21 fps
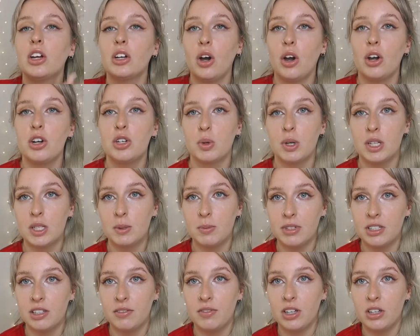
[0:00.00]
go to a
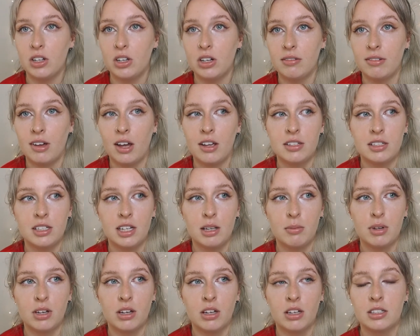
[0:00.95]
specific
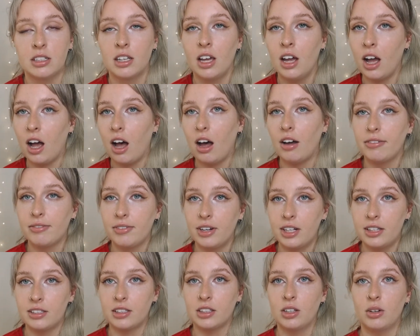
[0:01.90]
university because our
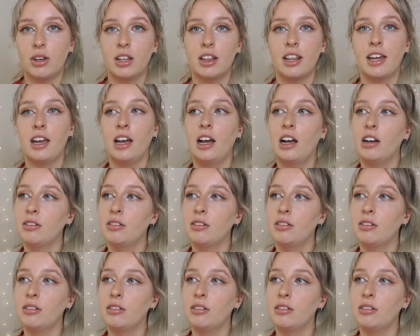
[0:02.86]
friends are going there,